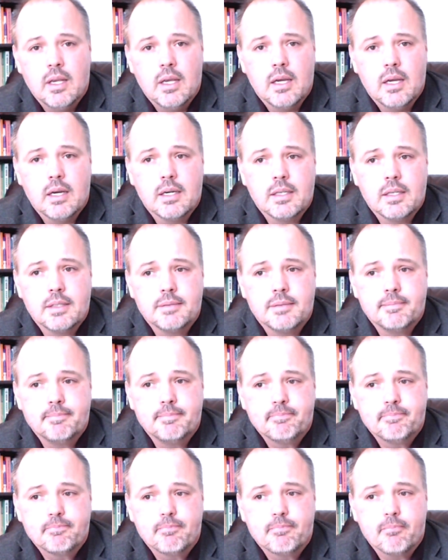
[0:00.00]

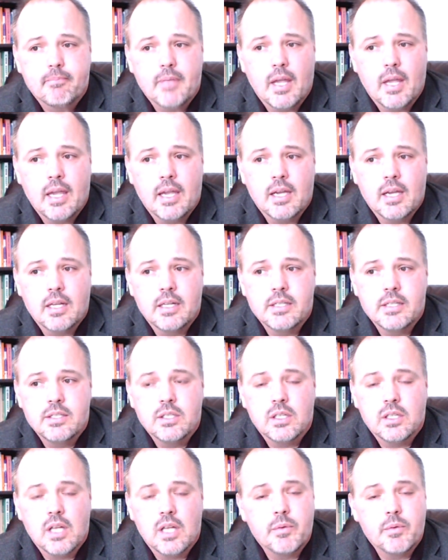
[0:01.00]
And
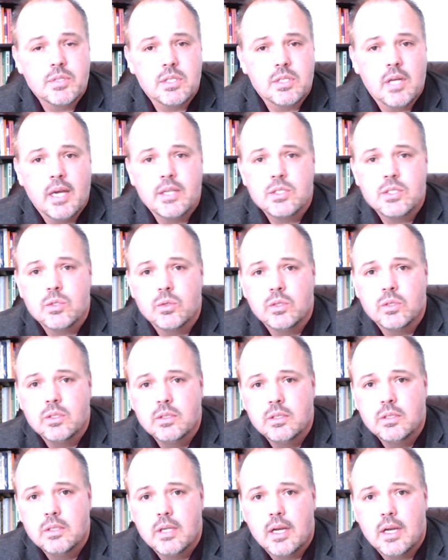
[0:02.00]
until I was in high school,
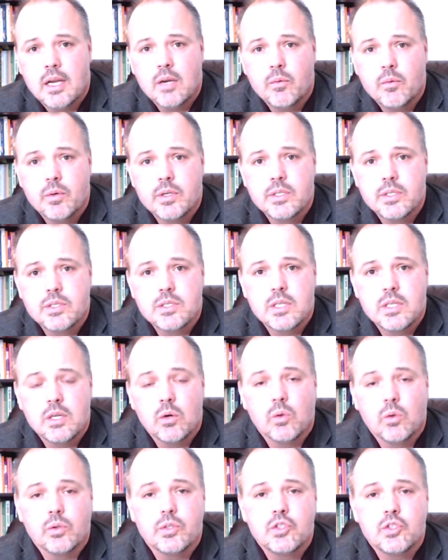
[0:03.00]
I was the
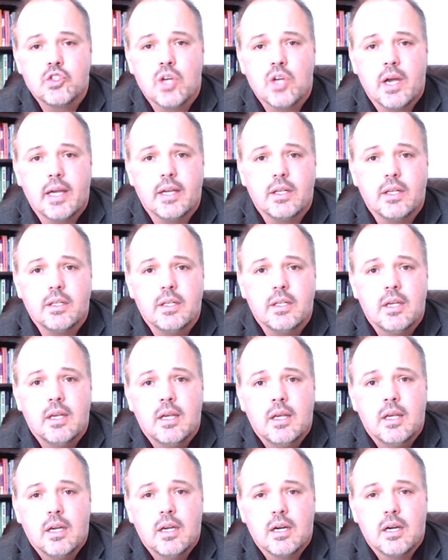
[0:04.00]
oldest child
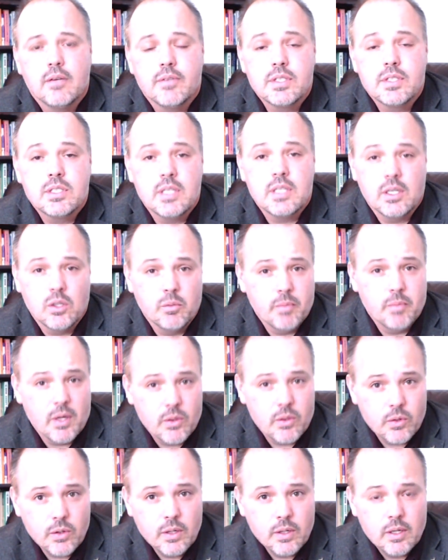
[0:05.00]
of a single
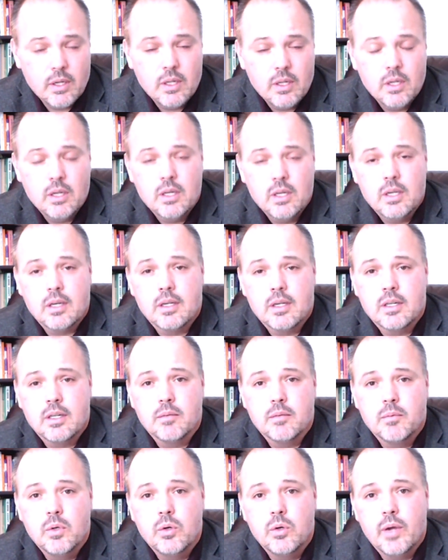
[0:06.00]
mother
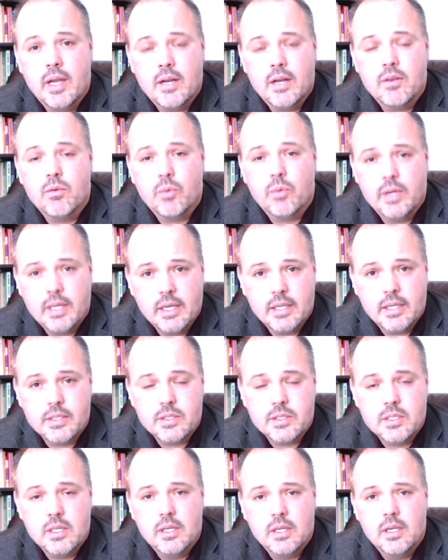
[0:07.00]
who had 3
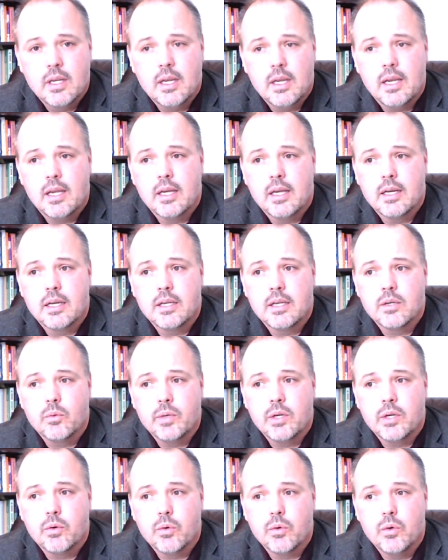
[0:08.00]
kids. And
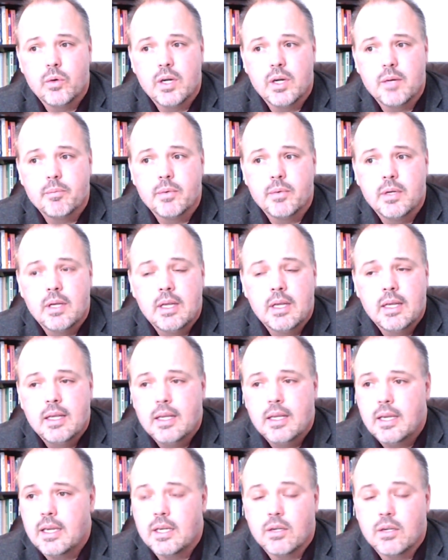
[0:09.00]
we grew up
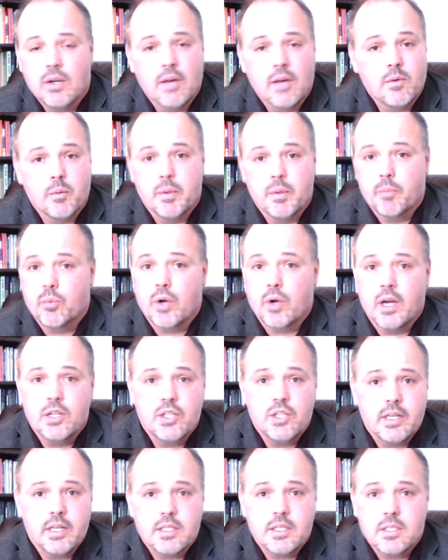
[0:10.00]
in government
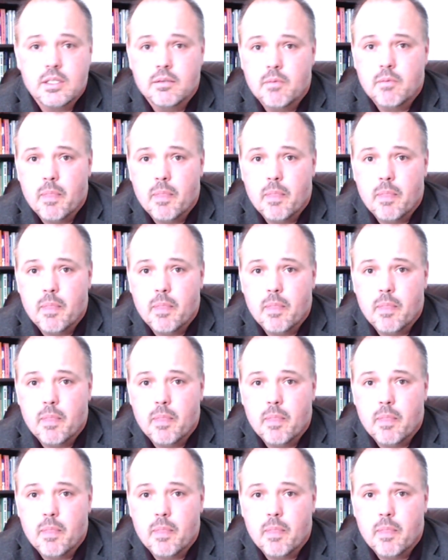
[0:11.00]
projects.